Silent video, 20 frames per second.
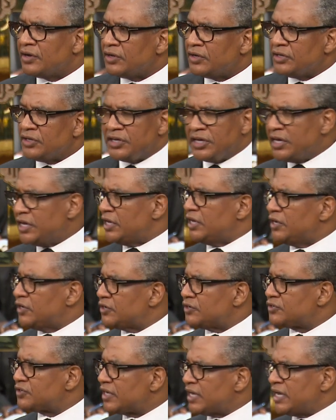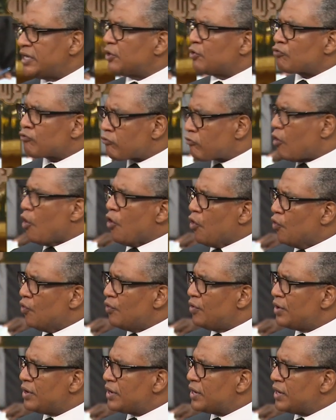years in a
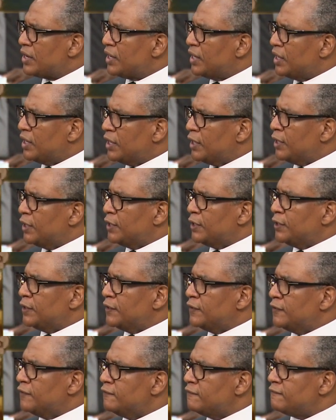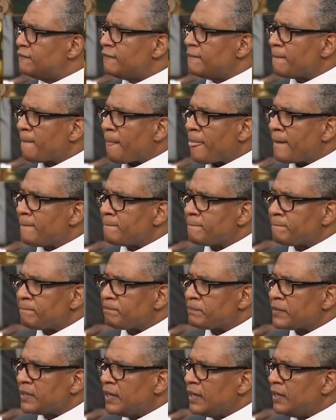row of,
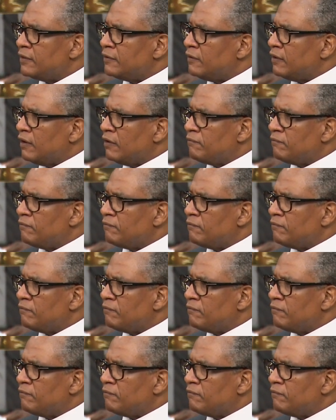a